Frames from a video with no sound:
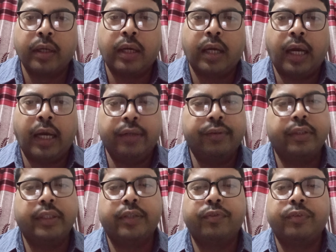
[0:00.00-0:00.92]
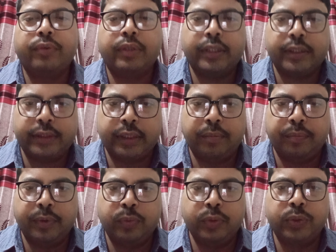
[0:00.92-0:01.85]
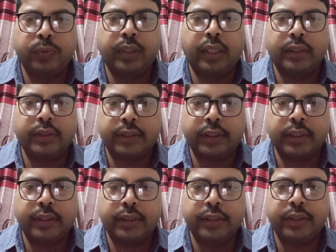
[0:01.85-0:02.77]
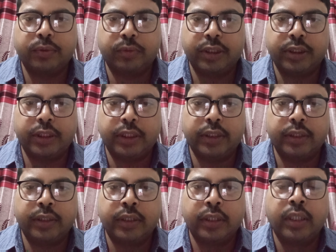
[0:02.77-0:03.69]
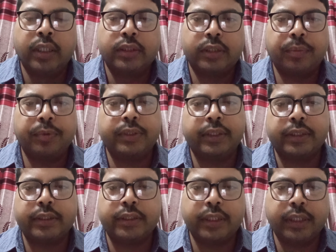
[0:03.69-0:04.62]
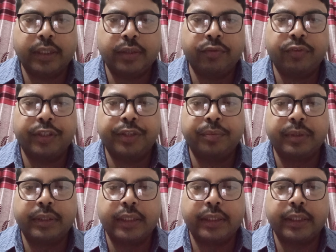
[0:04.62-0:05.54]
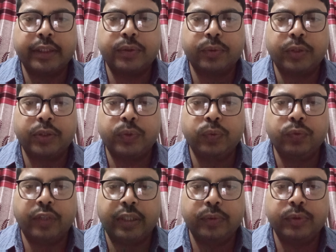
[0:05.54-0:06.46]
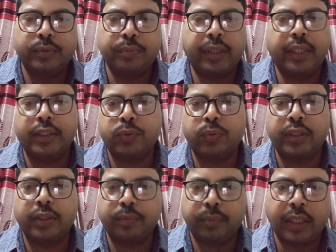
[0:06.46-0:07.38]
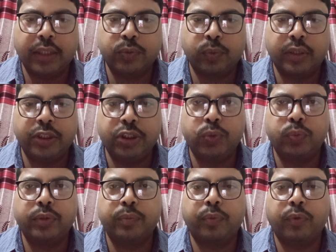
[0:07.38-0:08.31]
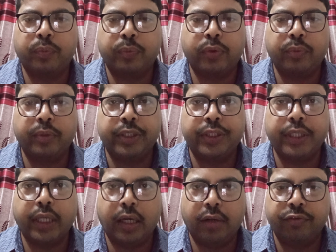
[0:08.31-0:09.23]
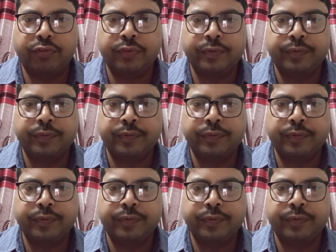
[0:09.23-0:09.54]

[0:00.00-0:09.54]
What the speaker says: I will give you an example which will answer this question. Suppose x is a random variable that takes only two values, minus 1 and plus 1, each with probability half.